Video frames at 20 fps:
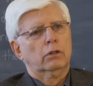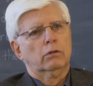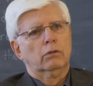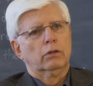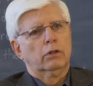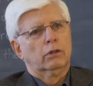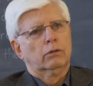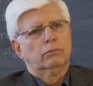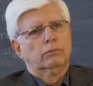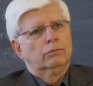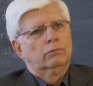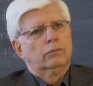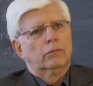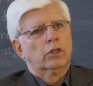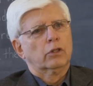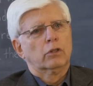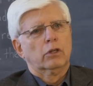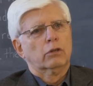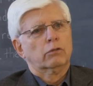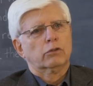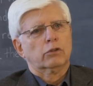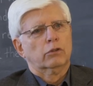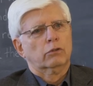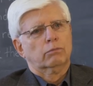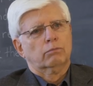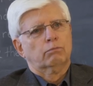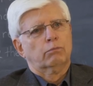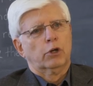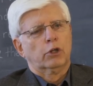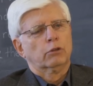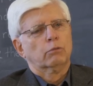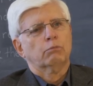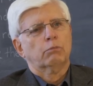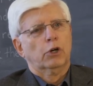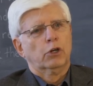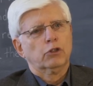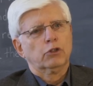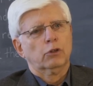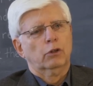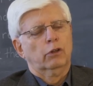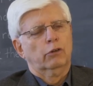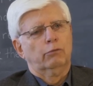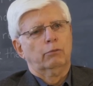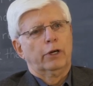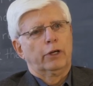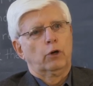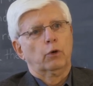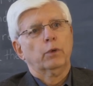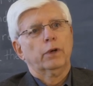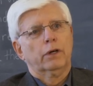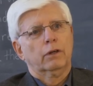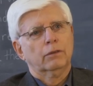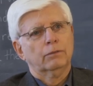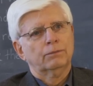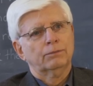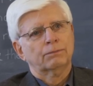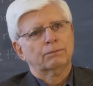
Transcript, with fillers: and um, it, it's a part and parcel of my career.